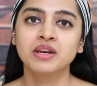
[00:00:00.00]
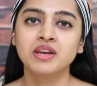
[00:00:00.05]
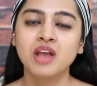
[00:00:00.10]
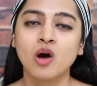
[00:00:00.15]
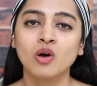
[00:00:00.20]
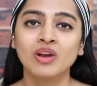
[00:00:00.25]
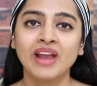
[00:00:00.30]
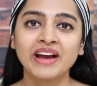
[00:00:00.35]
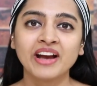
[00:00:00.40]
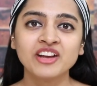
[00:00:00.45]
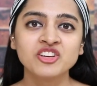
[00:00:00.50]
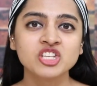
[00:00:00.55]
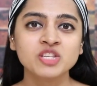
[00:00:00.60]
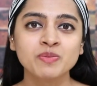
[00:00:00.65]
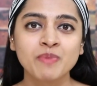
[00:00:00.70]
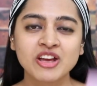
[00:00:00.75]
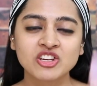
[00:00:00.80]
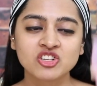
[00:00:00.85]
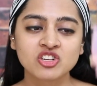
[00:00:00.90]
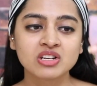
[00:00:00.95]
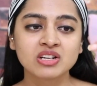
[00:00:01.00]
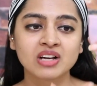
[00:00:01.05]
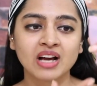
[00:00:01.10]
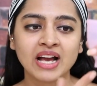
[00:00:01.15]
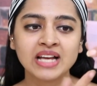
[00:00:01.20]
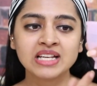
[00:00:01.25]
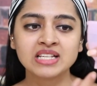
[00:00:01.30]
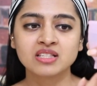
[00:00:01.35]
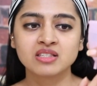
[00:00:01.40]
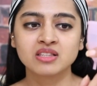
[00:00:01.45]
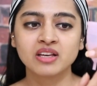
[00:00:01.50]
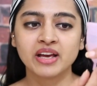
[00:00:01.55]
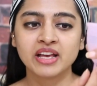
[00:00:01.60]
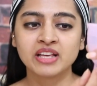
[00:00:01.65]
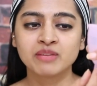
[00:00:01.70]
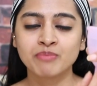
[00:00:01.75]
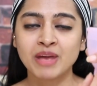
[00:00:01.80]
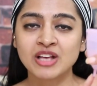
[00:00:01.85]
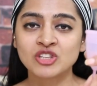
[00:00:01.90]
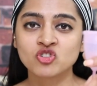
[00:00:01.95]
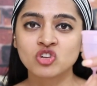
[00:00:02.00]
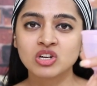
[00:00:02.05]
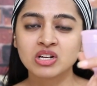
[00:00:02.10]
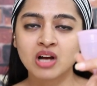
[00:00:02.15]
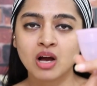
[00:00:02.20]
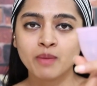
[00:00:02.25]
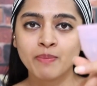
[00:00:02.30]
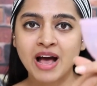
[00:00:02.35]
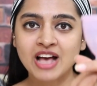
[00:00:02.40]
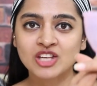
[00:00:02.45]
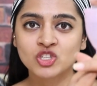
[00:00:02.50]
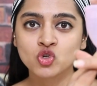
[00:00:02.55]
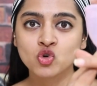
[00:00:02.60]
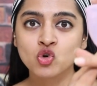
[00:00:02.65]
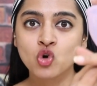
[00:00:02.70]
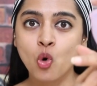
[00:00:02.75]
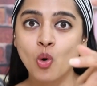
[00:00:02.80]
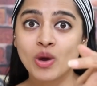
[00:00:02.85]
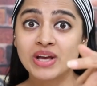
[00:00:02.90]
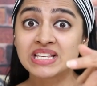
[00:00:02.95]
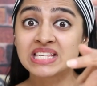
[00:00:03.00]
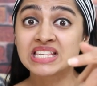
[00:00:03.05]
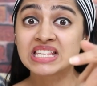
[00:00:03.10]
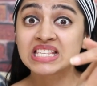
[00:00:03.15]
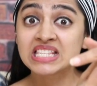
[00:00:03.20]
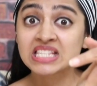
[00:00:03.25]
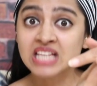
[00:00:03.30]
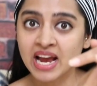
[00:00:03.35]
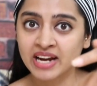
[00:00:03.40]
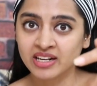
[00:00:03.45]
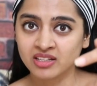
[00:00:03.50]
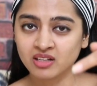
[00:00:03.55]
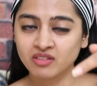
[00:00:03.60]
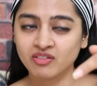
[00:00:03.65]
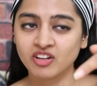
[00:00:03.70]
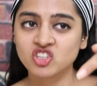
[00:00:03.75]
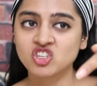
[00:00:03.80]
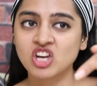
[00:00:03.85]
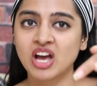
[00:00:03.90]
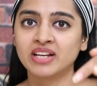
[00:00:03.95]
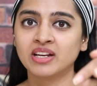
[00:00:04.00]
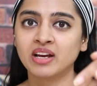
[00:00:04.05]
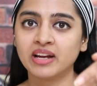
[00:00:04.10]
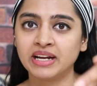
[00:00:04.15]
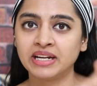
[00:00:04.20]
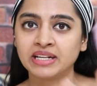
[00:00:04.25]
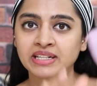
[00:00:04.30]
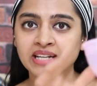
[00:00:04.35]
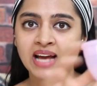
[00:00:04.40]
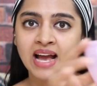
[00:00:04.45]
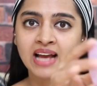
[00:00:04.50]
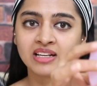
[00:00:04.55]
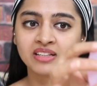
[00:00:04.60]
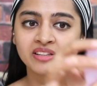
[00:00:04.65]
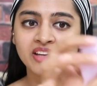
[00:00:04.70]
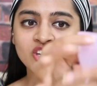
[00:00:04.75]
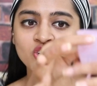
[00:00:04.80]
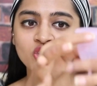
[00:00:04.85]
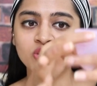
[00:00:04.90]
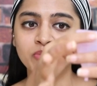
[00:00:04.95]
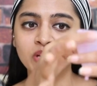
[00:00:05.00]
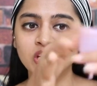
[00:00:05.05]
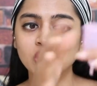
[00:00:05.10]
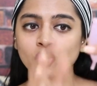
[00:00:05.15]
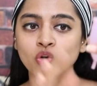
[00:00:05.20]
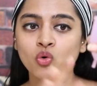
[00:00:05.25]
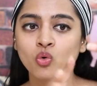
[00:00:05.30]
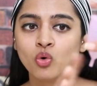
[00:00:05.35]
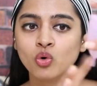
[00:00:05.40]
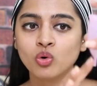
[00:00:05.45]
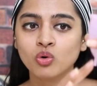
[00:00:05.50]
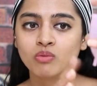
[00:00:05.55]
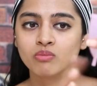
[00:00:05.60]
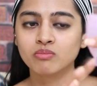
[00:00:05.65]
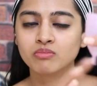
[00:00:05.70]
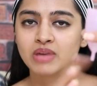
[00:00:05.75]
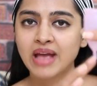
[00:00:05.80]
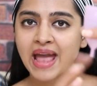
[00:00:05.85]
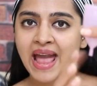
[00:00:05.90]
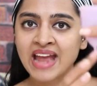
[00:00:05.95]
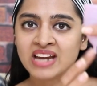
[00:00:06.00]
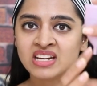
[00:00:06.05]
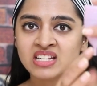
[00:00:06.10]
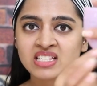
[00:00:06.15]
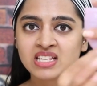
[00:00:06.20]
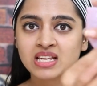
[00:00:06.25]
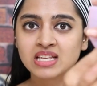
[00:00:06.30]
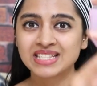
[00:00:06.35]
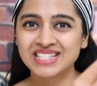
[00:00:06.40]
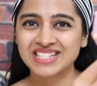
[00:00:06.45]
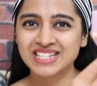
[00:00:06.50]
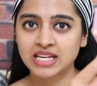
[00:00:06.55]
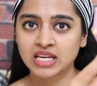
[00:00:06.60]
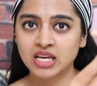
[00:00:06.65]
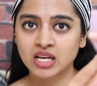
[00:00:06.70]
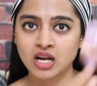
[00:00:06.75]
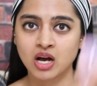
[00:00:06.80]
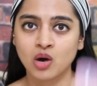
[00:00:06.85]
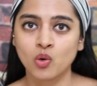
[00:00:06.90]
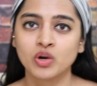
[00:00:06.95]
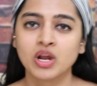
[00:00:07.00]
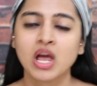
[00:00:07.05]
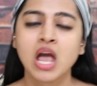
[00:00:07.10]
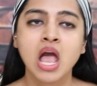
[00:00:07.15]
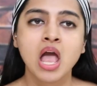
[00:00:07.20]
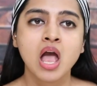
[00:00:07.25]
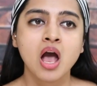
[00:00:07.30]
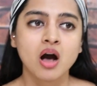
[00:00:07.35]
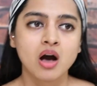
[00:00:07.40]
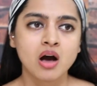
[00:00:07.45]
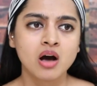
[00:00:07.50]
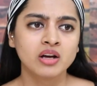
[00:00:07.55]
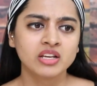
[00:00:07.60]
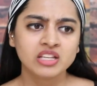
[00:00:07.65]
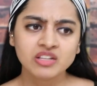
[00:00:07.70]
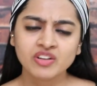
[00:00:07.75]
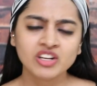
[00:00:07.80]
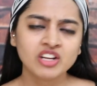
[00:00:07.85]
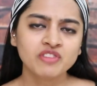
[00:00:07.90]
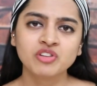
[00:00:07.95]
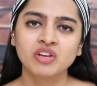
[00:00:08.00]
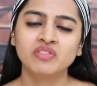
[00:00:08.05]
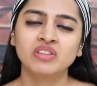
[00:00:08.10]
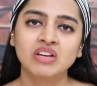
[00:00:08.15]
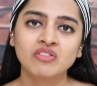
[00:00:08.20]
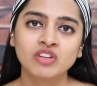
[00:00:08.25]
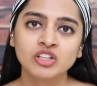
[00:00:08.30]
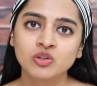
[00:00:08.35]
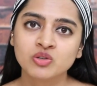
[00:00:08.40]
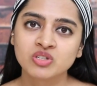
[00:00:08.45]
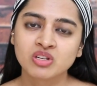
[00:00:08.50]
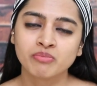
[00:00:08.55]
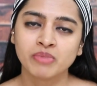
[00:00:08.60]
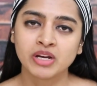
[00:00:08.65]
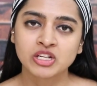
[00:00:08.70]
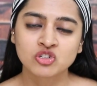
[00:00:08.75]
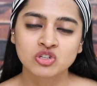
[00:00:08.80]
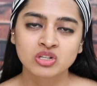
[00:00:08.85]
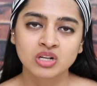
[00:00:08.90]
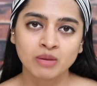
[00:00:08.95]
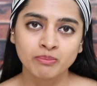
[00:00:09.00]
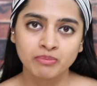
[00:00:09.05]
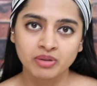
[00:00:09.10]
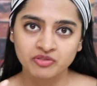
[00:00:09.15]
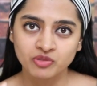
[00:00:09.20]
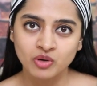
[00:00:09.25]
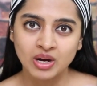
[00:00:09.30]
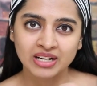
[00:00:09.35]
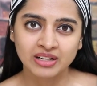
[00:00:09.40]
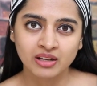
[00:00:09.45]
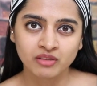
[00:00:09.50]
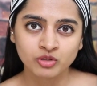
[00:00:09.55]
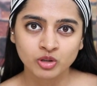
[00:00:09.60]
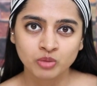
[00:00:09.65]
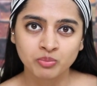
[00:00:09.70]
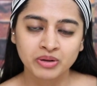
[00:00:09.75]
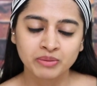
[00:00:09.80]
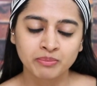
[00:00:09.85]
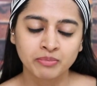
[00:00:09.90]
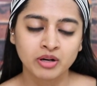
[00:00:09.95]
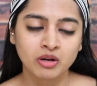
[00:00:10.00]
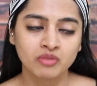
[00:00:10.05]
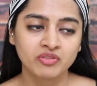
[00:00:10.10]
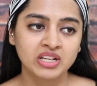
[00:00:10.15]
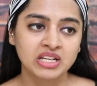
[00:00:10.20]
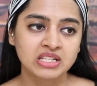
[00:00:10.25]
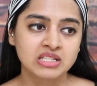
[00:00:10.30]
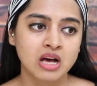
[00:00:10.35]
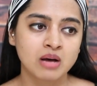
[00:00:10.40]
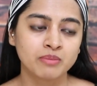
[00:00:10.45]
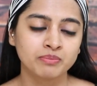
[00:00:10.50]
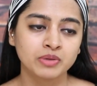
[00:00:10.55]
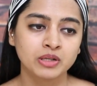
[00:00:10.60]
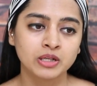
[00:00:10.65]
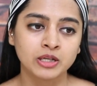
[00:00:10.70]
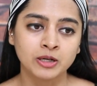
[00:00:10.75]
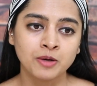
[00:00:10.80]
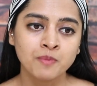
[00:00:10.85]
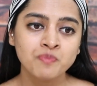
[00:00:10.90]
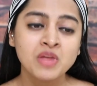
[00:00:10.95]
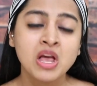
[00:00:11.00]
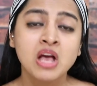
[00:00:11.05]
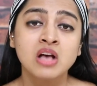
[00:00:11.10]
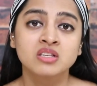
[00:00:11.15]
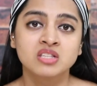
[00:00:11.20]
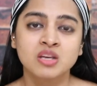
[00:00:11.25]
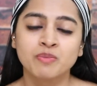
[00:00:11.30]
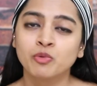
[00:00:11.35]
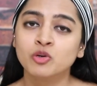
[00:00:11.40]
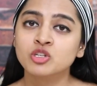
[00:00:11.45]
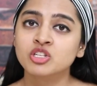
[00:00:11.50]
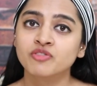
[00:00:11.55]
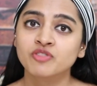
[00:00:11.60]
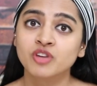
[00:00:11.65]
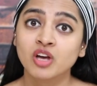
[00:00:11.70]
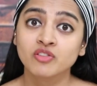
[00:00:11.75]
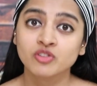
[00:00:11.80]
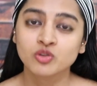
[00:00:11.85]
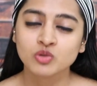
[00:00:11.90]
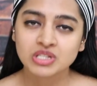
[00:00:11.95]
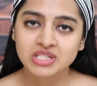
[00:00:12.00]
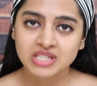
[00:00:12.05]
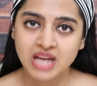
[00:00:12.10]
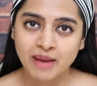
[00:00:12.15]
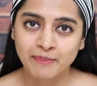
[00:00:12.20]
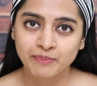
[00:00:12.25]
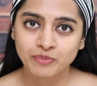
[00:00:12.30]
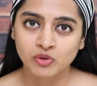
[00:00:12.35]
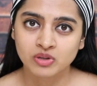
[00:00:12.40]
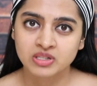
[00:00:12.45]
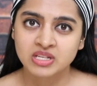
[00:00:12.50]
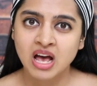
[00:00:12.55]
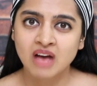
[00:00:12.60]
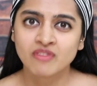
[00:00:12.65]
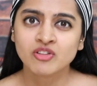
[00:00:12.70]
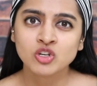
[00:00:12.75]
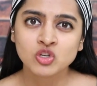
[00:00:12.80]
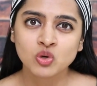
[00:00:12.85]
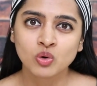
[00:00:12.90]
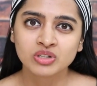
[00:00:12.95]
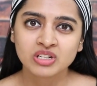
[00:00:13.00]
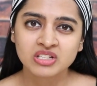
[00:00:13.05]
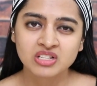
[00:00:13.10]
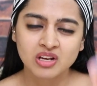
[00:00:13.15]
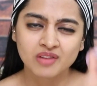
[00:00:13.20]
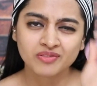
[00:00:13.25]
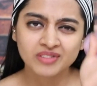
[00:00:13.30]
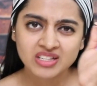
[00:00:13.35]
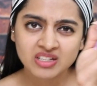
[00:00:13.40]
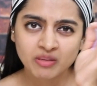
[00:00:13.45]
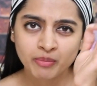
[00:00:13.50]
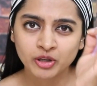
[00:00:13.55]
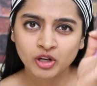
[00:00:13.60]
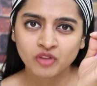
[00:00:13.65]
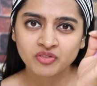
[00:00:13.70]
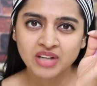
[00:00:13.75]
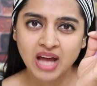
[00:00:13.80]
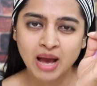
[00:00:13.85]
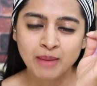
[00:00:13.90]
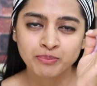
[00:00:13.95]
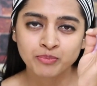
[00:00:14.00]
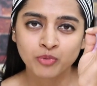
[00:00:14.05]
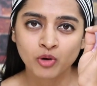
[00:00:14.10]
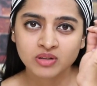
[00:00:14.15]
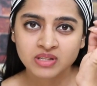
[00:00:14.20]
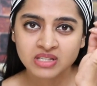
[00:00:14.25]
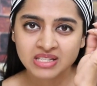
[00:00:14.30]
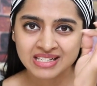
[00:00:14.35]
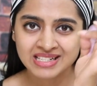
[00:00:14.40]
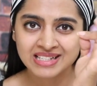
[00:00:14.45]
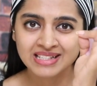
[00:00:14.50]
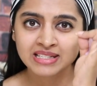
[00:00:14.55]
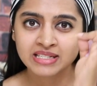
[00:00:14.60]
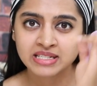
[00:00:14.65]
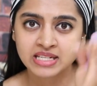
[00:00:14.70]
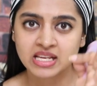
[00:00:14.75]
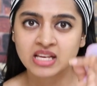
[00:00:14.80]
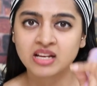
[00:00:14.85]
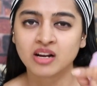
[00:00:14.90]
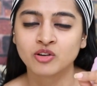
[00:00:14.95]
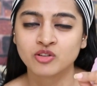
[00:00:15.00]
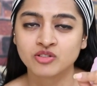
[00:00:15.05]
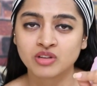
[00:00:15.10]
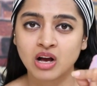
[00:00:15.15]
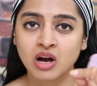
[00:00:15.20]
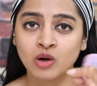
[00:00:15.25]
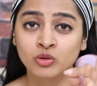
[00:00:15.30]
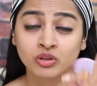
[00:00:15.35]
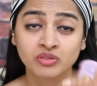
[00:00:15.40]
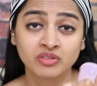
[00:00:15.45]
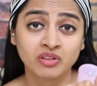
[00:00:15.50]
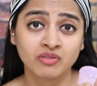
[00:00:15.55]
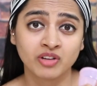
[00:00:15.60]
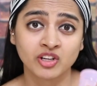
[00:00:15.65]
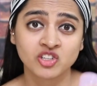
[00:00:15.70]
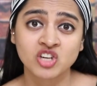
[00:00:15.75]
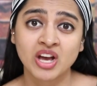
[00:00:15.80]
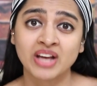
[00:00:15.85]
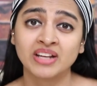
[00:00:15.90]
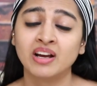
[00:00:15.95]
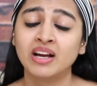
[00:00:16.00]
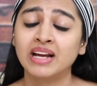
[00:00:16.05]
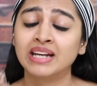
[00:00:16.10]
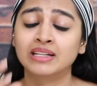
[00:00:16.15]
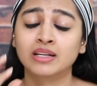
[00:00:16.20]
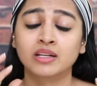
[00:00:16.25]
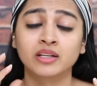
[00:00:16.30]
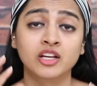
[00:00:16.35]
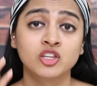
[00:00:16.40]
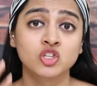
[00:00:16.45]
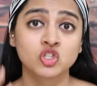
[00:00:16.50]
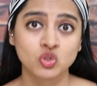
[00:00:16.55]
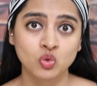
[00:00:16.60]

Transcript: Now, like I just mentioned guys, the menstrual cup has to go inside the vagina entirely. There should be no ends sticking out. Even if you have never used a menstrual cup before, I'll give you a bit of an example here. Suppose if you have used tampons, have you noticed if there's a bit of tampon still sticking out of the vagina, it can get